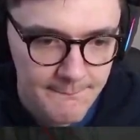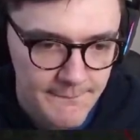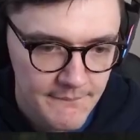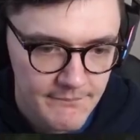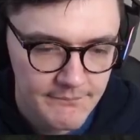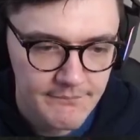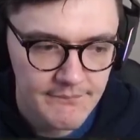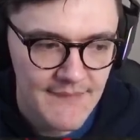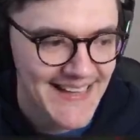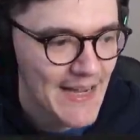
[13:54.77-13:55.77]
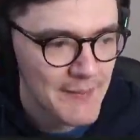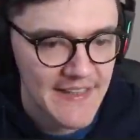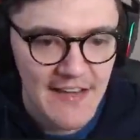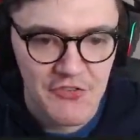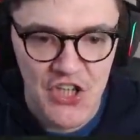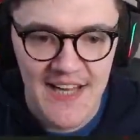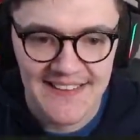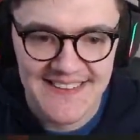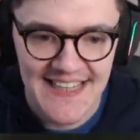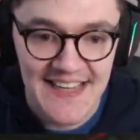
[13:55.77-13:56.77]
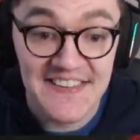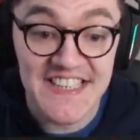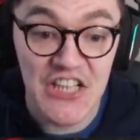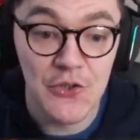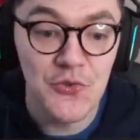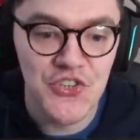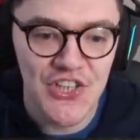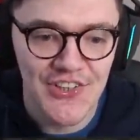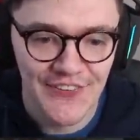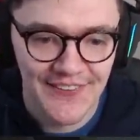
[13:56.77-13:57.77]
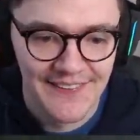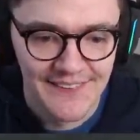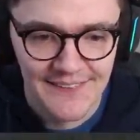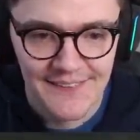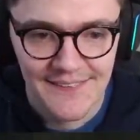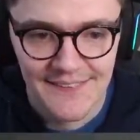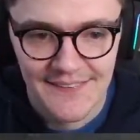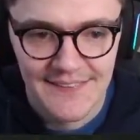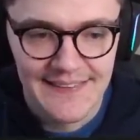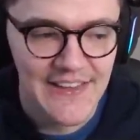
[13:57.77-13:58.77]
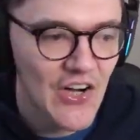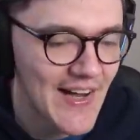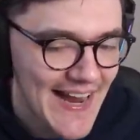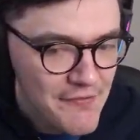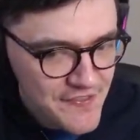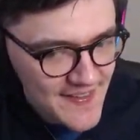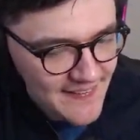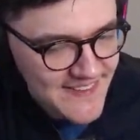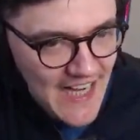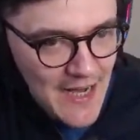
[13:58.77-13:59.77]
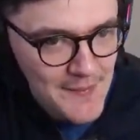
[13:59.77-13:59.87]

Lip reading: That'll be another dying state. And Dissolution! God, everything's coming